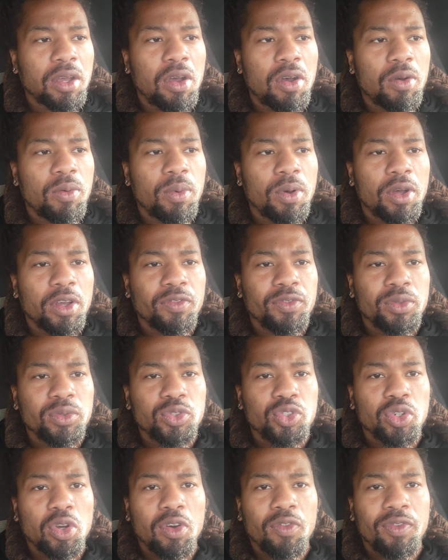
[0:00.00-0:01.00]
"Oh, well, if you
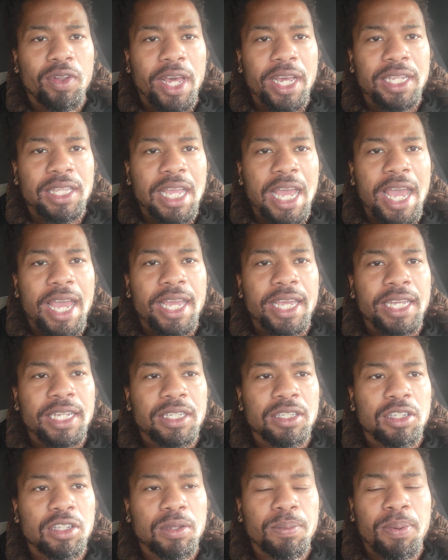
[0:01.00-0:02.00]
drove like that
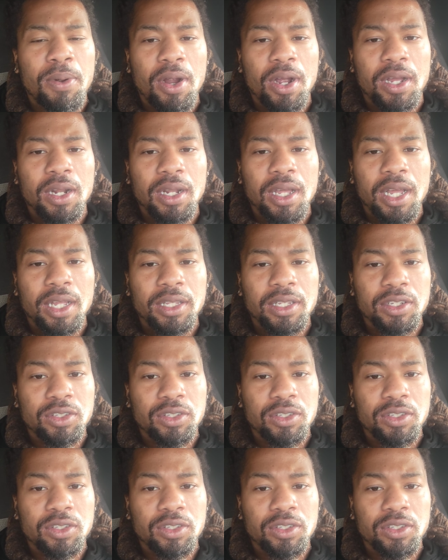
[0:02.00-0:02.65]
into the parking lot,